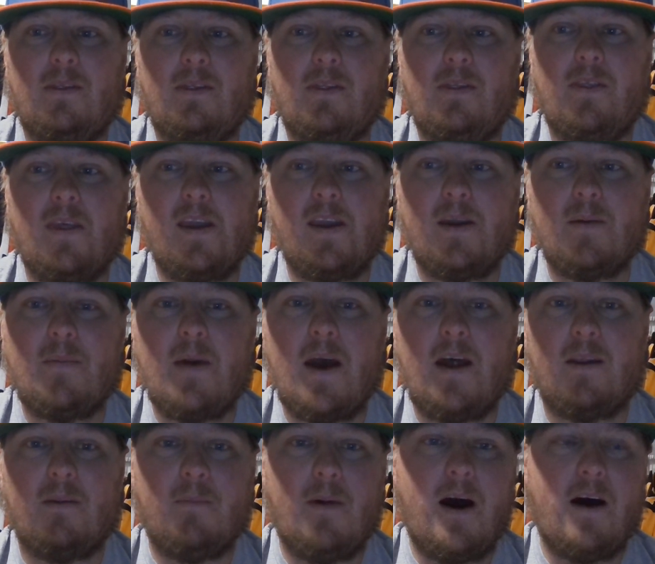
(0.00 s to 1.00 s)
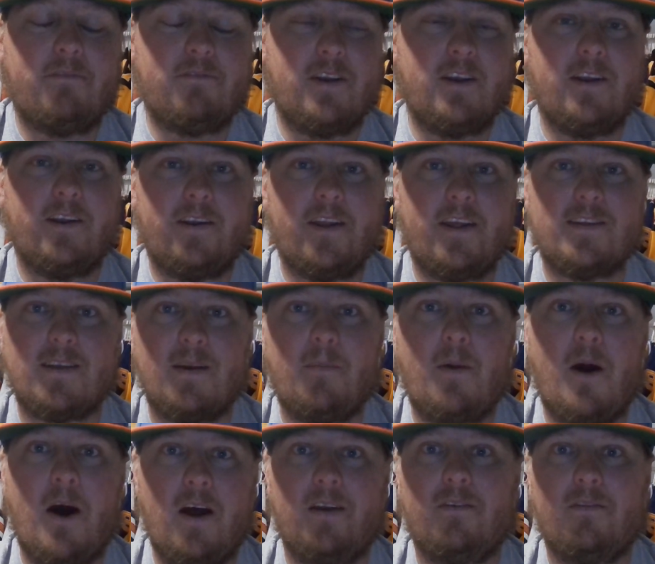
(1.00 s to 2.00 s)
think about them often unless I'm
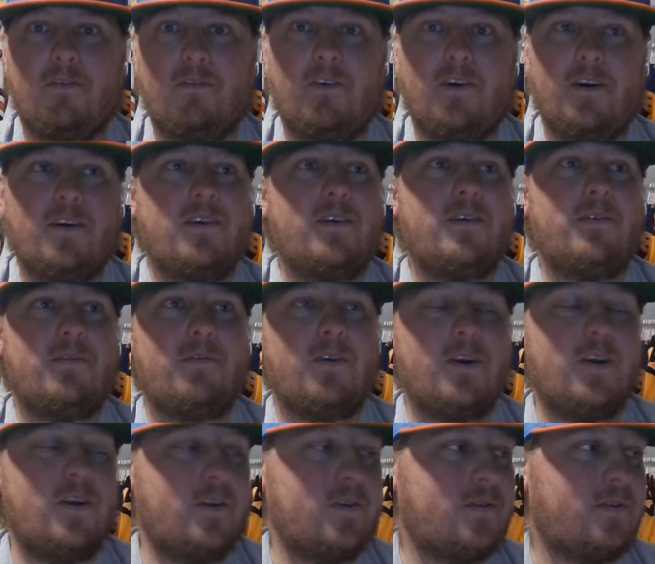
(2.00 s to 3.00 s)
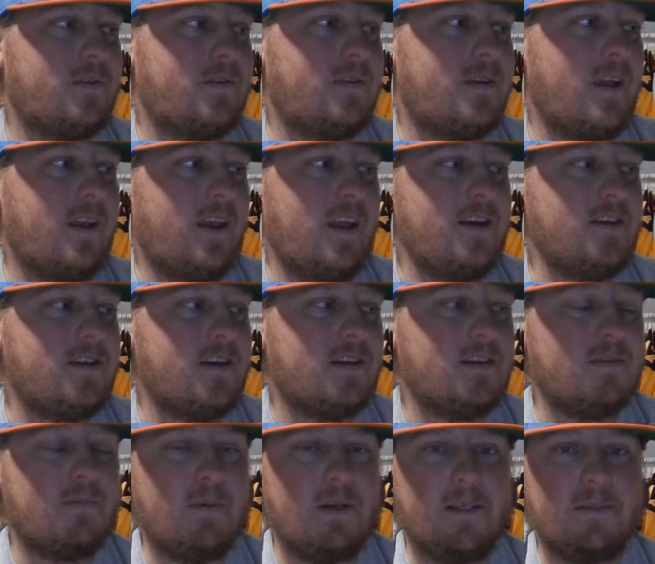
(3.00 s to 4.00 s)
hunting for new
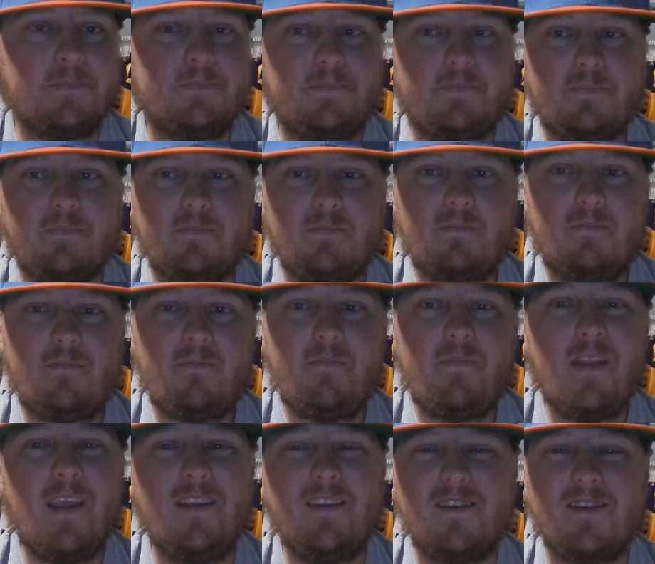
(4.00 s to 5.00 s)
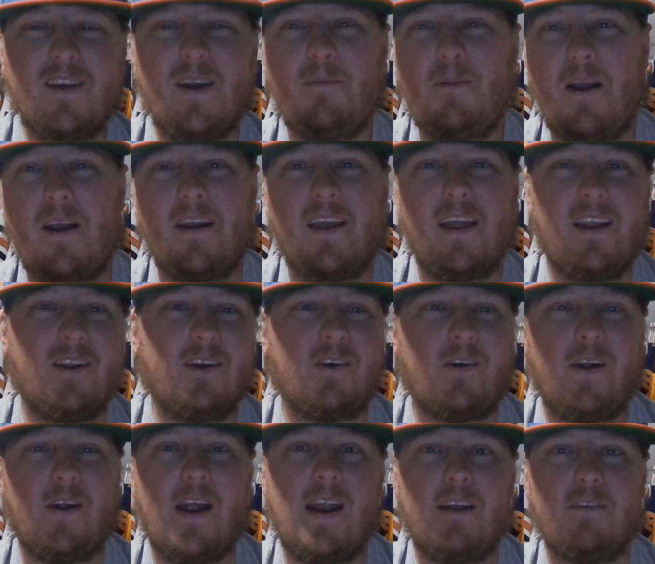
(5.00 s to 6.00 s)
editions. But in the summer, I'll get a little
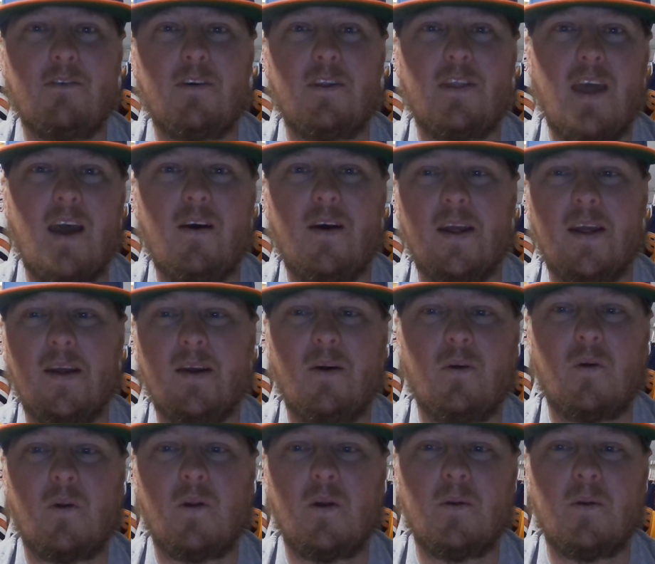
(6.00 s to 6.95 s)
creative with how I order